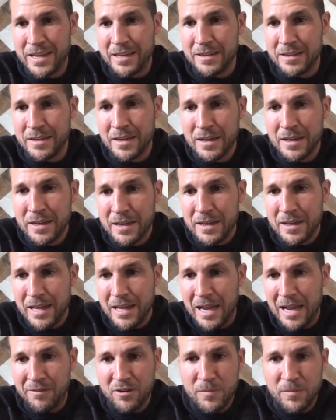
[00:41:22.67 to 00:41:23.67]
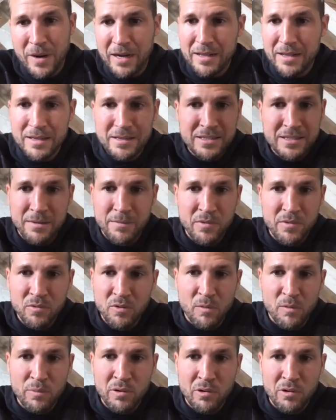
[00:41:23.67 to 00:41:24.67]
And everybody that's come through
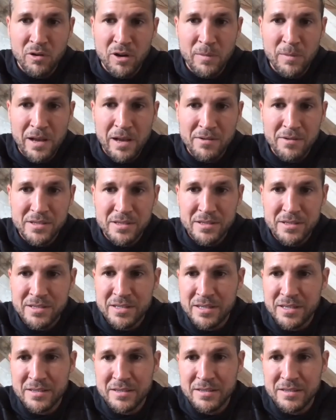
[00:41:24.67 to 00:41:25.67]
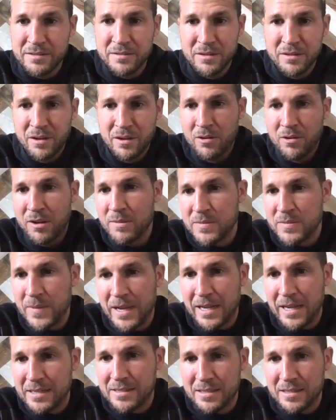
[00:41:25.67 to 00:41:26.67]
our program when I was an assistant all comes
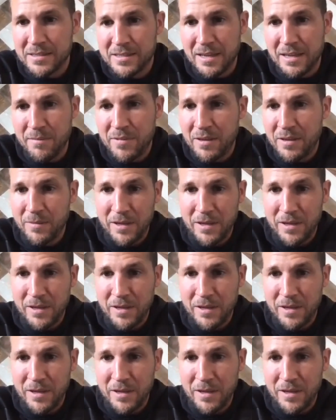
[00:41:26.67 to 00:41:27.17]
back and says the same thing.